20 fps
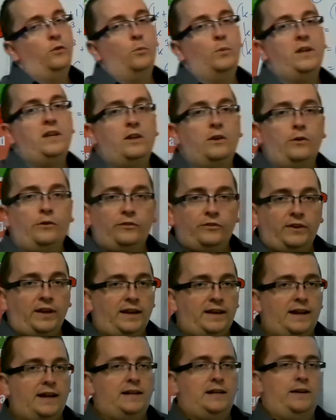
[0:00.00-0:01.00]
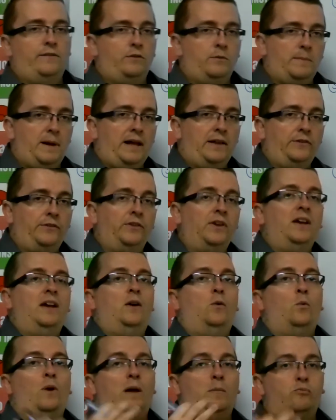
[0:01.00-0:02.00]
that we used in A-level maths
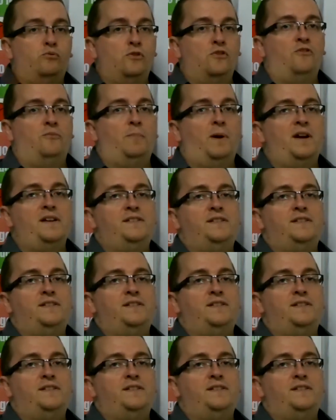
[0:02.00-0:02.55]
where proof by